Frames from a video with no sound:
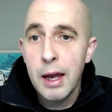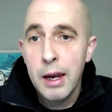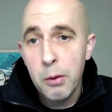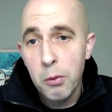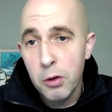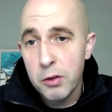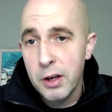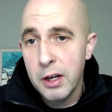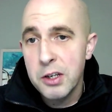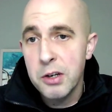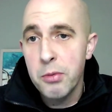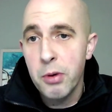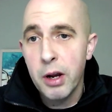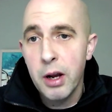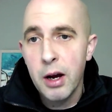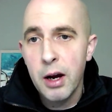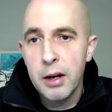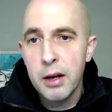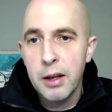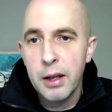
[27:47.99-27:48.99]
and it was actually
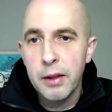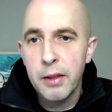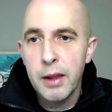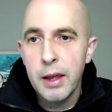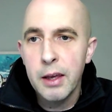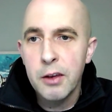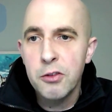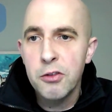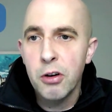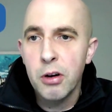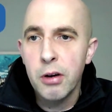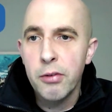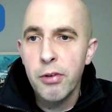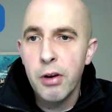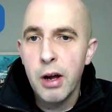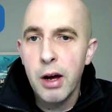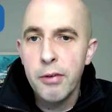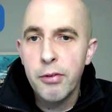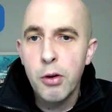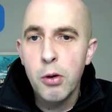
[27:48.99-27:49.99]
regarding the Stronger
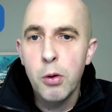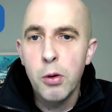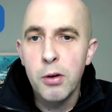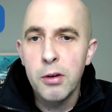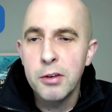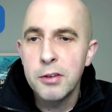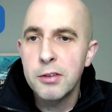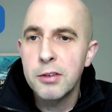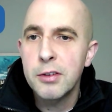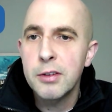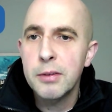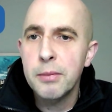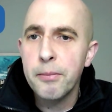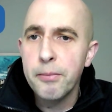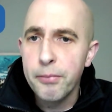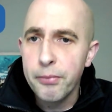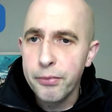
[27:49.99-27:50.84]
for Life course.